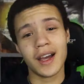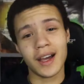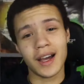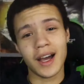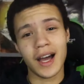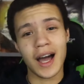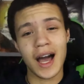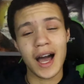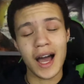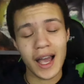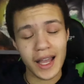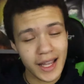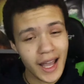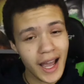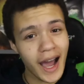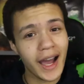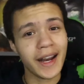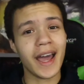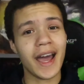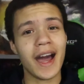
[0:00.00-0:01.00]
I
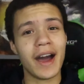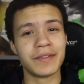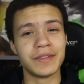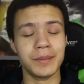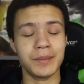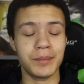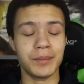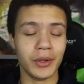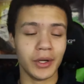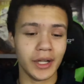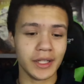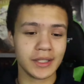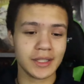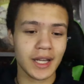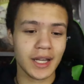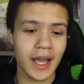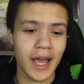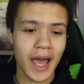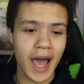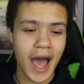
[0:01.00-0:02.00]
kind of have to put it
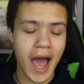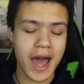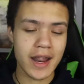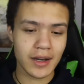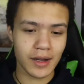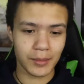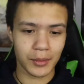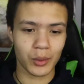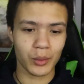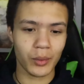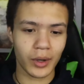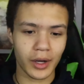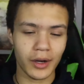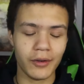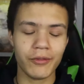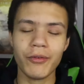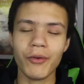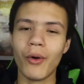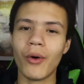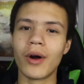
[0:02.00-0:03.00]
at number one
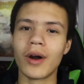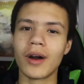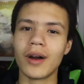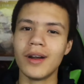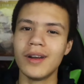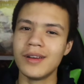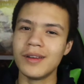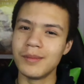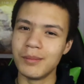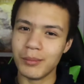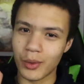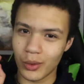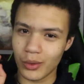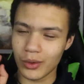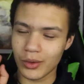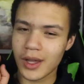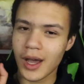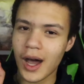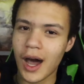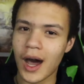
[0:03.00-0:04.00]
for Mortal
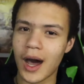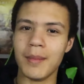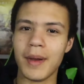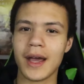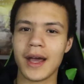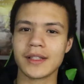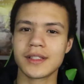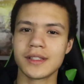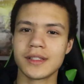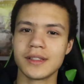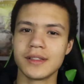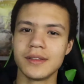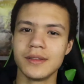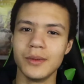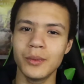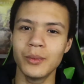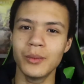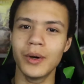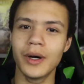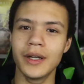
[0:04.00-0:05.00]
Kombat
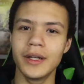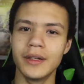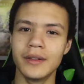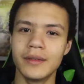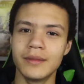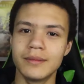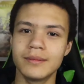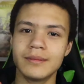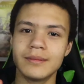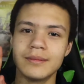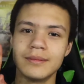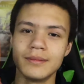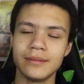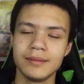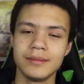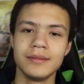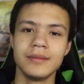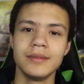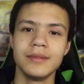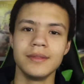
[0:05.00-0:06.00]
1.
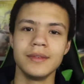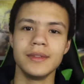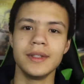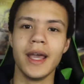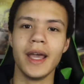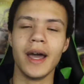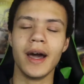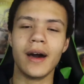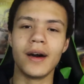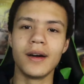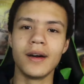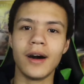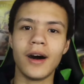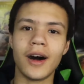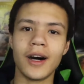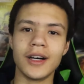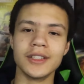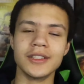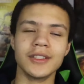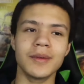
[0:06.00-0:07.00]
Yeah,
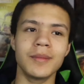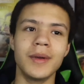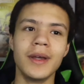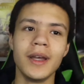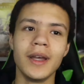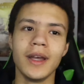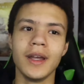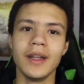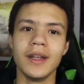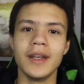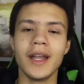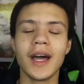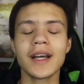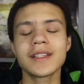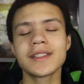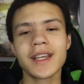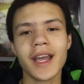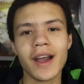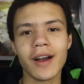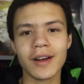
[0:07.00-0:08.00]
awesome. Next
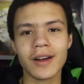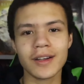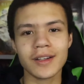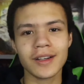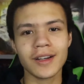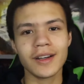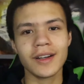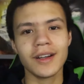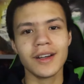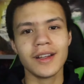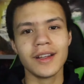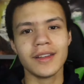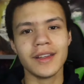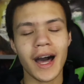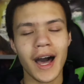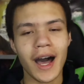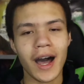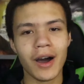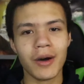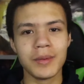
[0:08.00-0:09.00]
character that
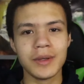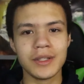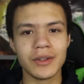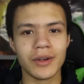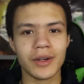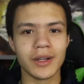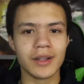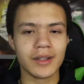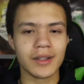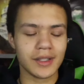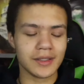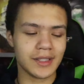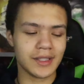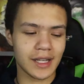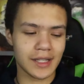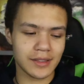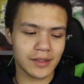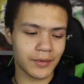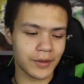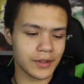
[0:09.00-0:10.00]
I'll be doing, because
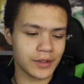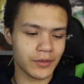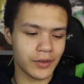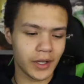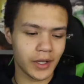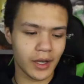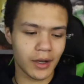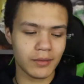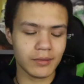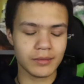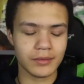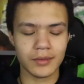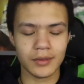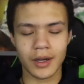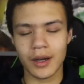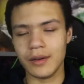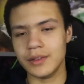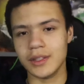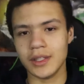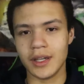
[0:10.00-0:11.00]
that's it for this video.
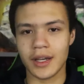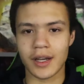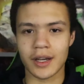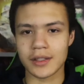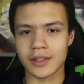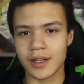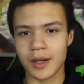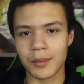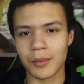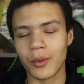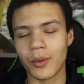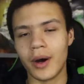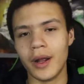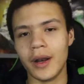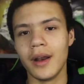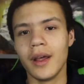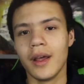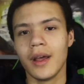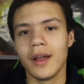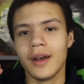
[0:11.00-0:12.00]
Obviously, I got to number one.
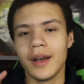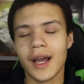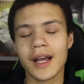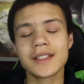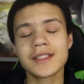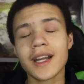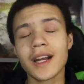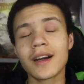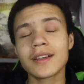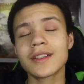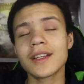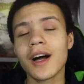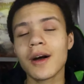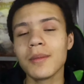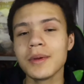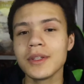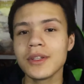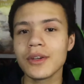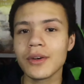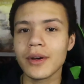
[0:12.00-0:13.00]
Next character I'll
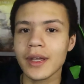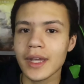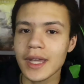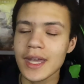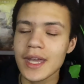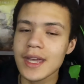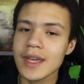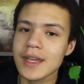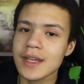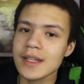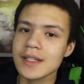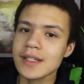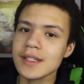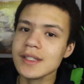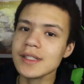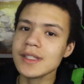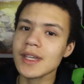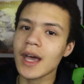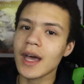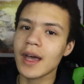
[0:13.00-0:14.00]
be doing
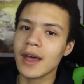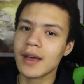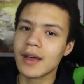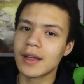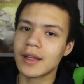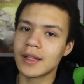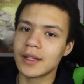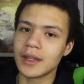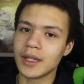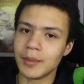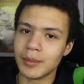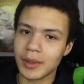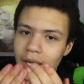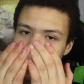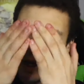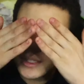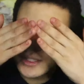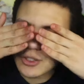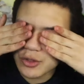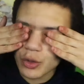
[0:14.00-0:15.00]
is the
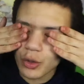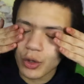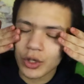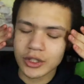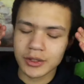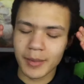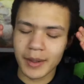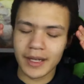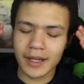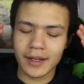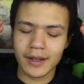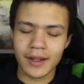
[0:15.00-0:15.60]
Blind Swordsman,